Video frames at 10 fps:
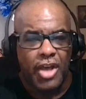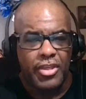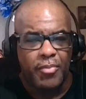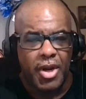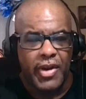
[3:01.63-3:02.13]
of
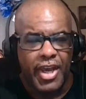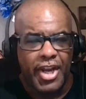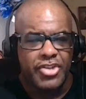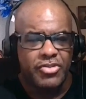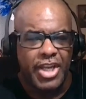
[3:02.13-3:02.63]
the
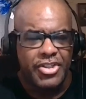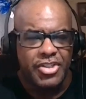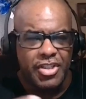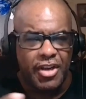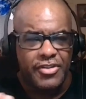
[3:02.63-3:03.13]
Mariana
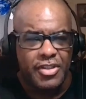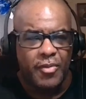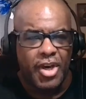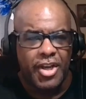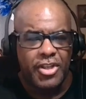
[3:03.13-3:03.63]
Trench. There are
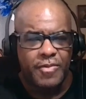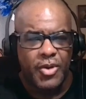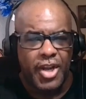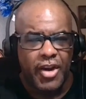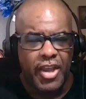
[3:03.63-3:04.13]
some
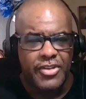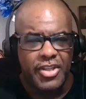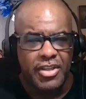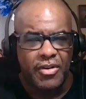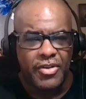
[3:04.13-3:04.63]
unexplored areas
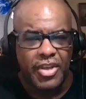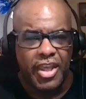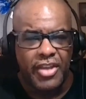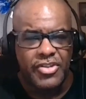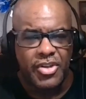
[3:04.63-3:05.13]
that they're
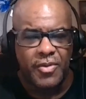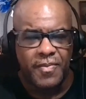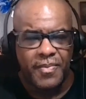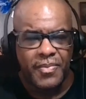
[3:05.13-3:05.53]
looking into.